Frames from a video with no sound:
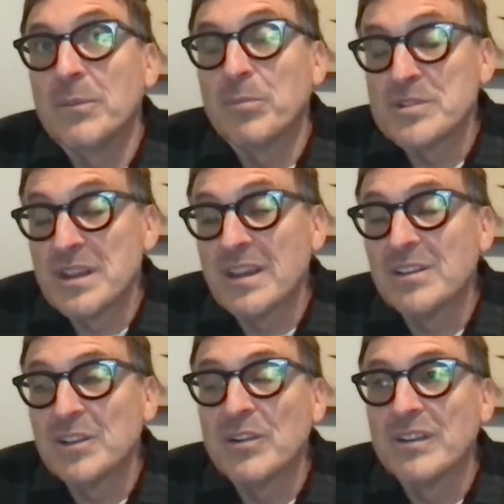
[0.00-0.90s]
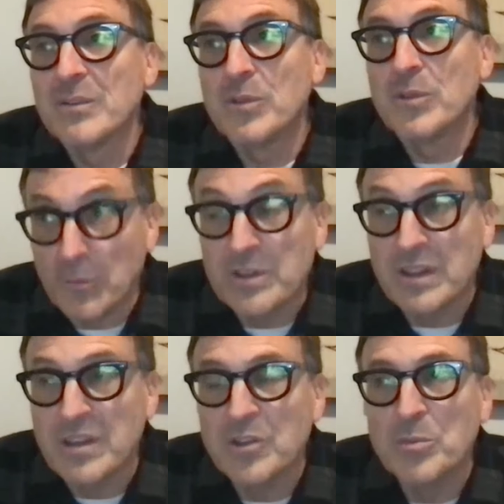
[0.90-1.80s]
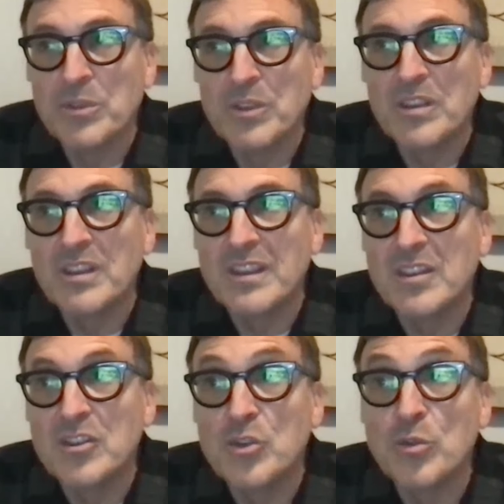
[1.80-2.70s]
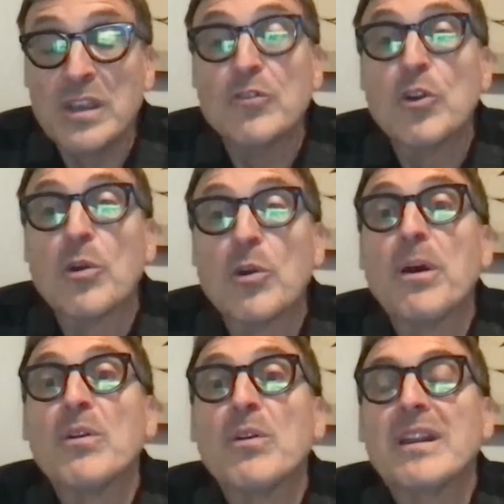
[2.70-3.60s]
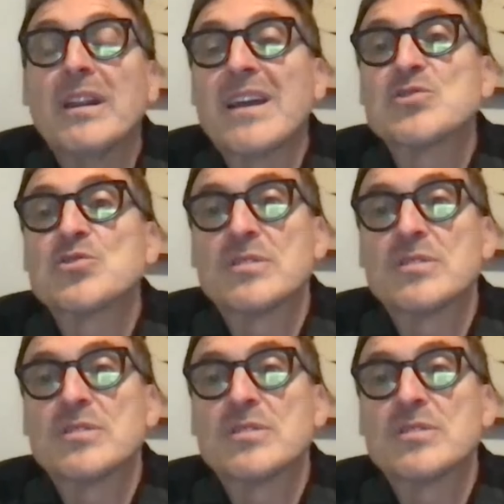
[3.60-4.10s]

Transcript: in particular, you know, with the cube, you give your opponent an